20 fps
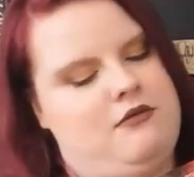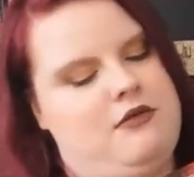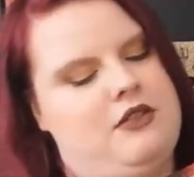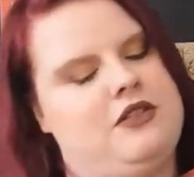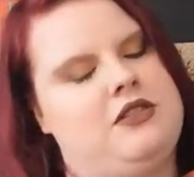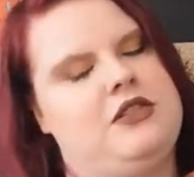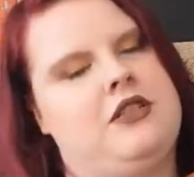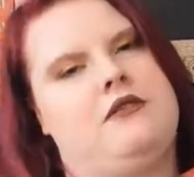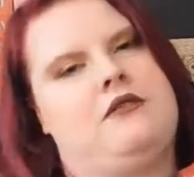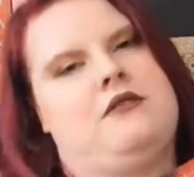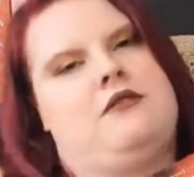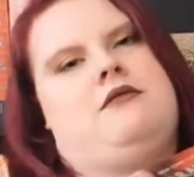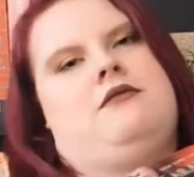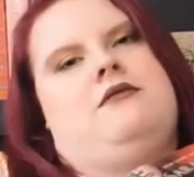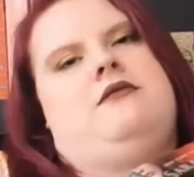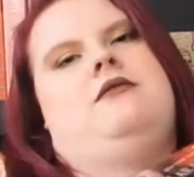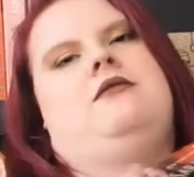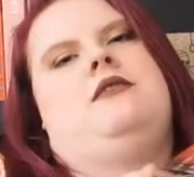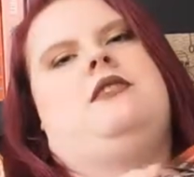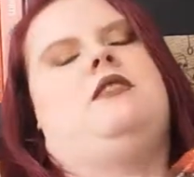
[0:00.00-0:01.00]
They're so
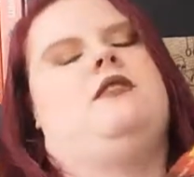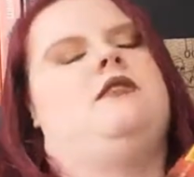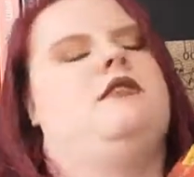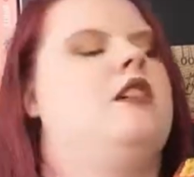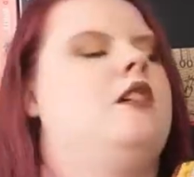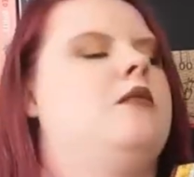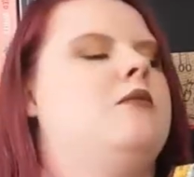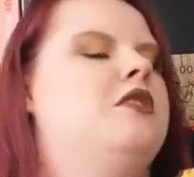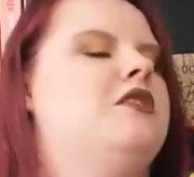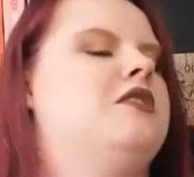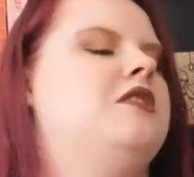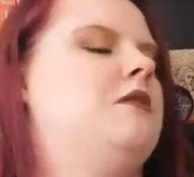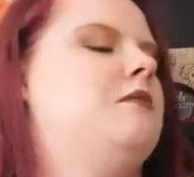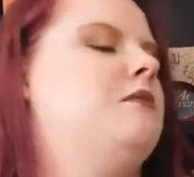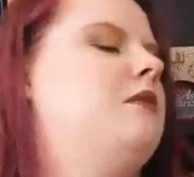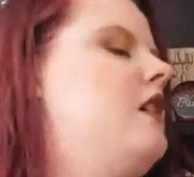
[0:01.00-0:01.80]
cumbersome.